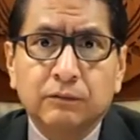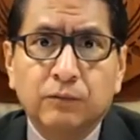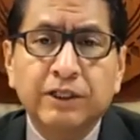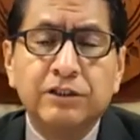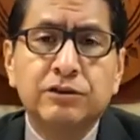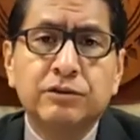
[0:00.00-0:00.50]

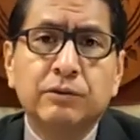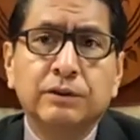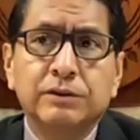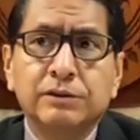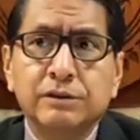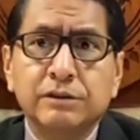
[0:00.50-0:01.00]

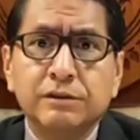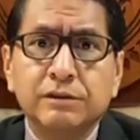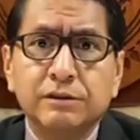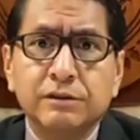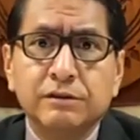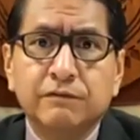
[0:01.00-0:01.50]

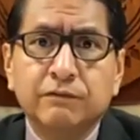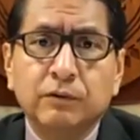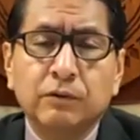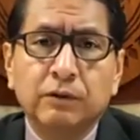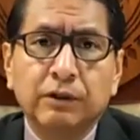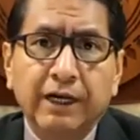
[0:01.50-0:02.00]
resources
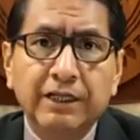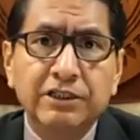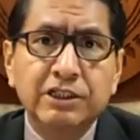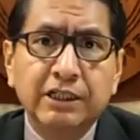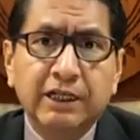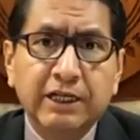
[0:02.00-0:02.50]
for
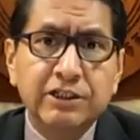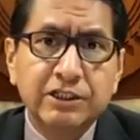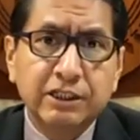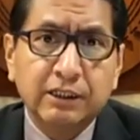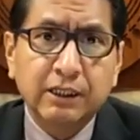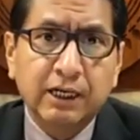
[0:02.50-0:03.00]

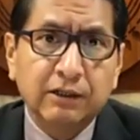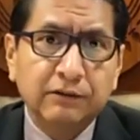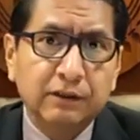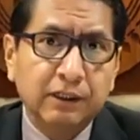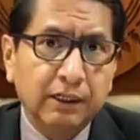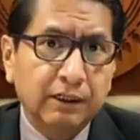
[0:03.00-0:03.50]
education and
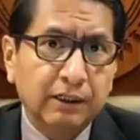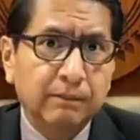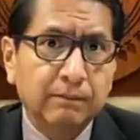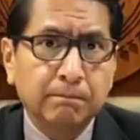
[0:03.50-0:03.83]
healthcare,